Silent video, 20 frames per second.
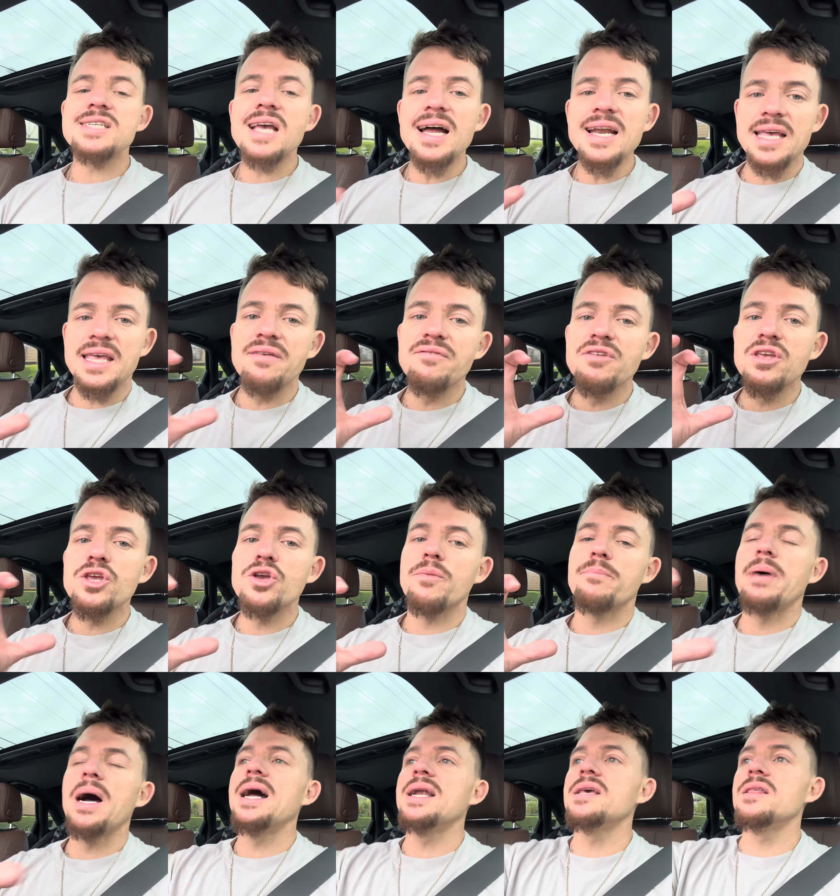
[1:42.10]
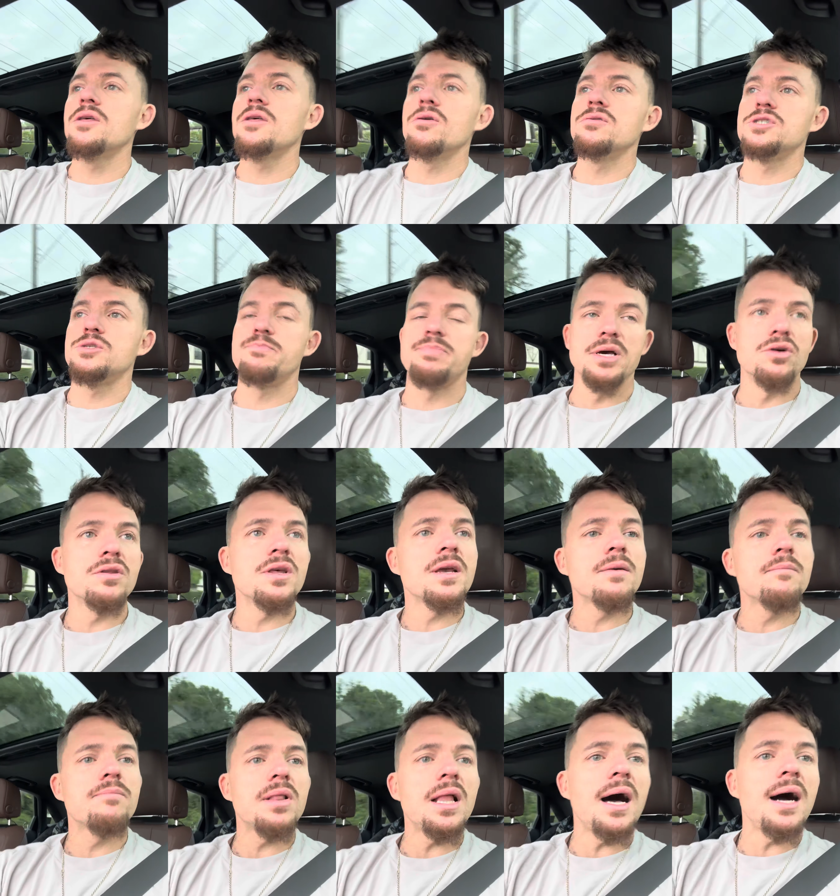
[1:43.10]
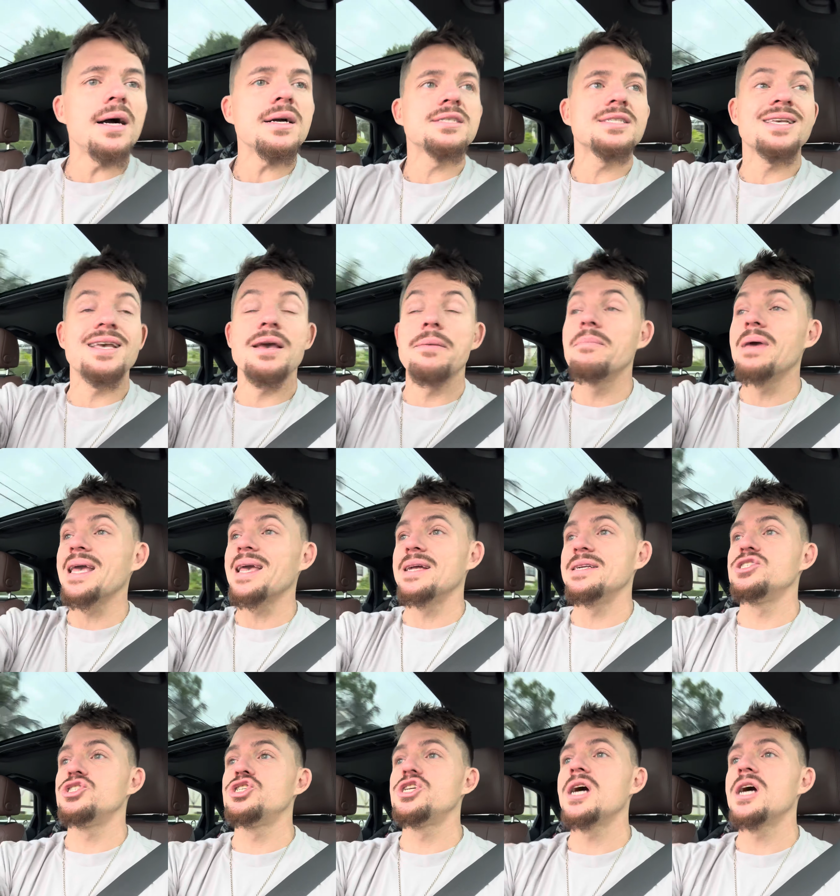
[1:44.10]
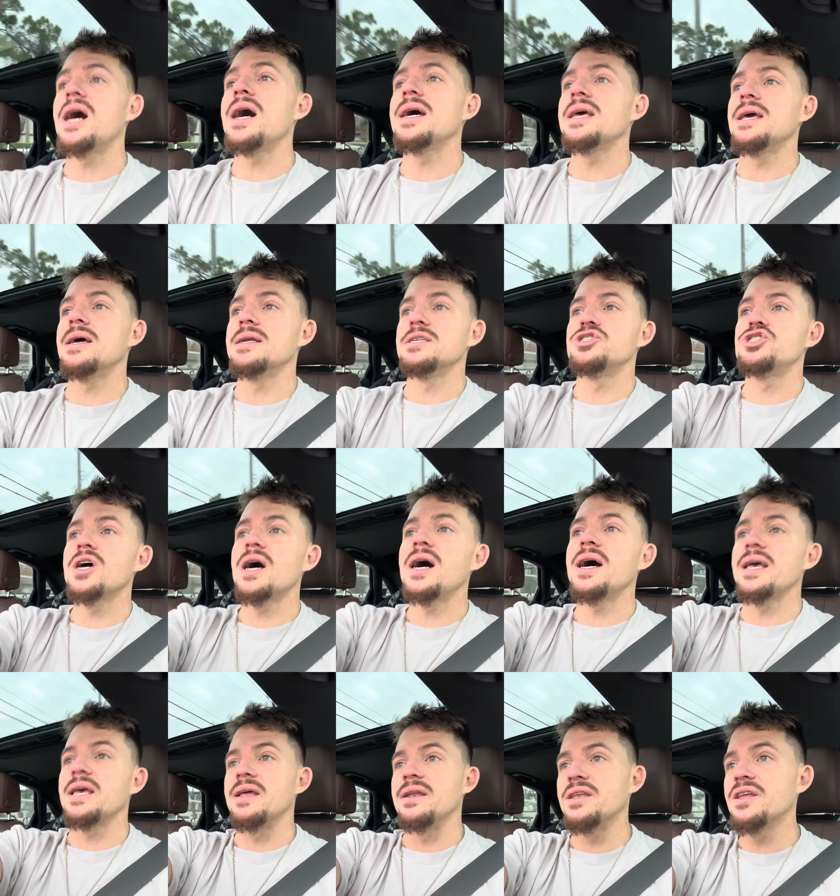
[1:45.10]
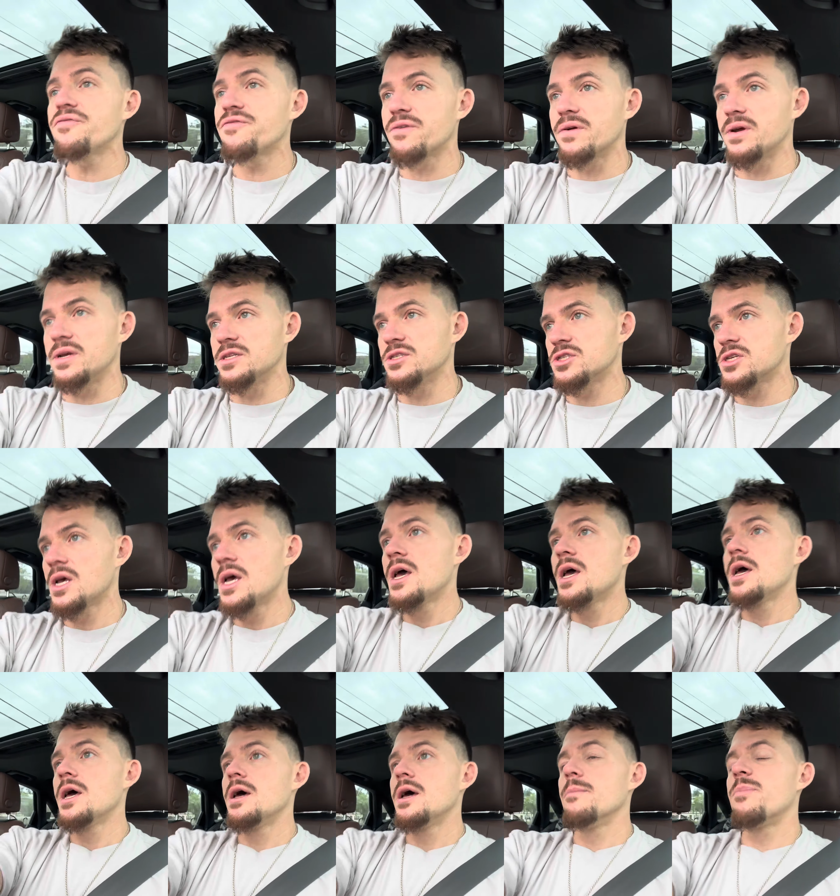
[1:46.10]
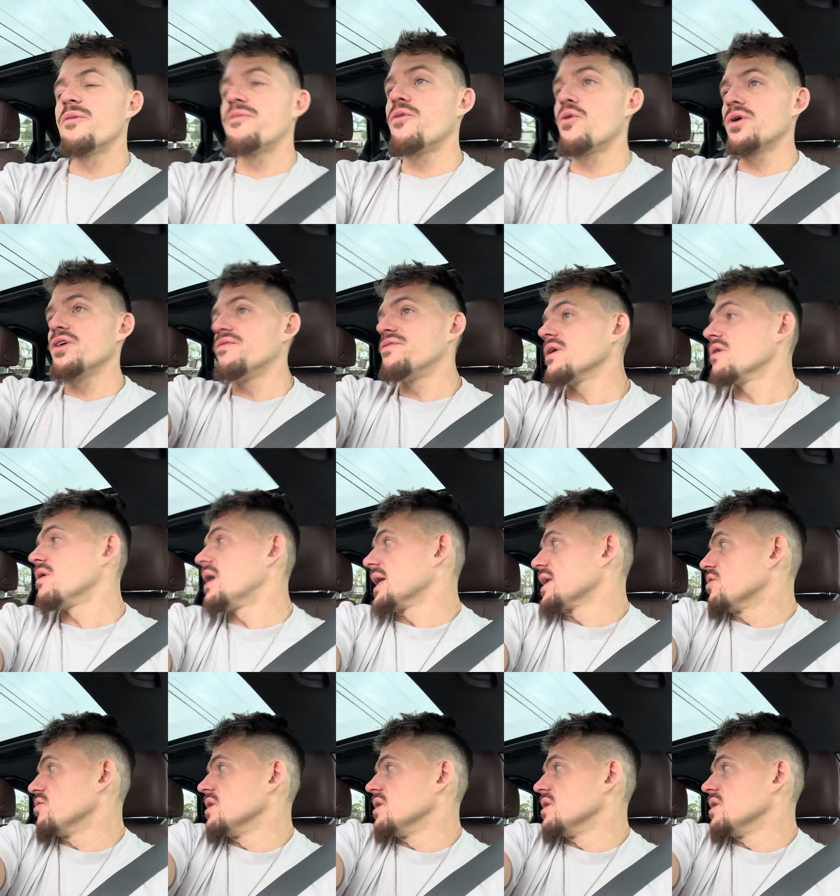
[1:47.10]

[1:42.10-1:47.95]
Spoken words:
kind of giving your body those building blocks can make a giant, giant difference before you feel like you